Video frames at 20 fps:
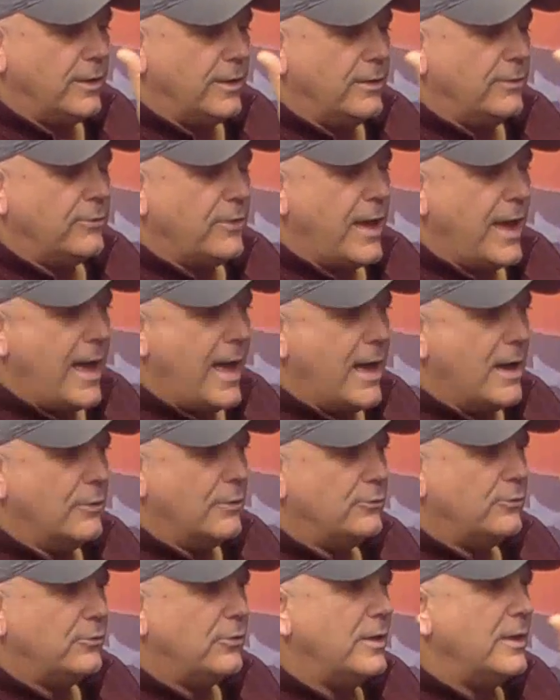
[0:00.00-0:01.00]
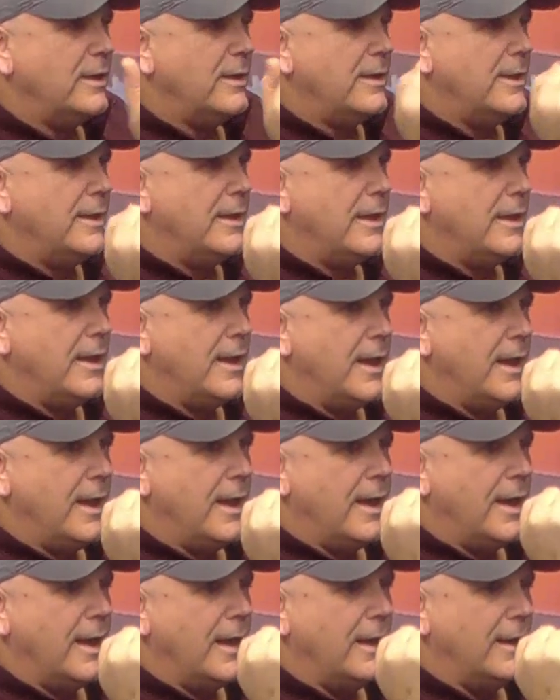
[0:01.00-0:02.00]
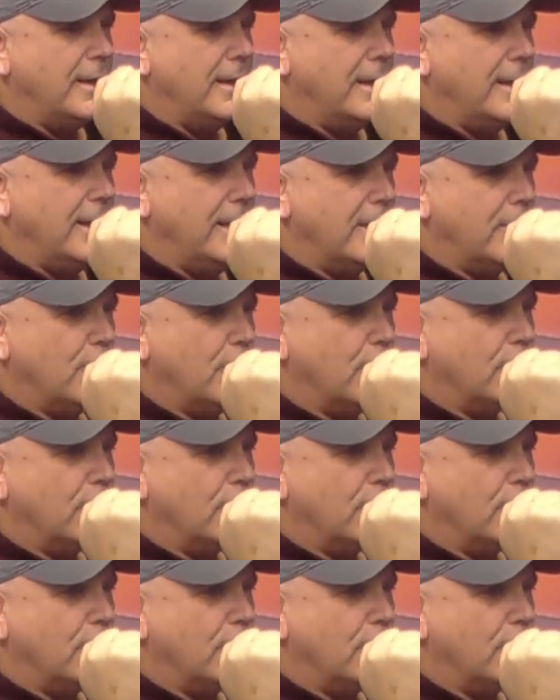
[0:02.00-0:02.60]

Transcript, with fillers: to his house and he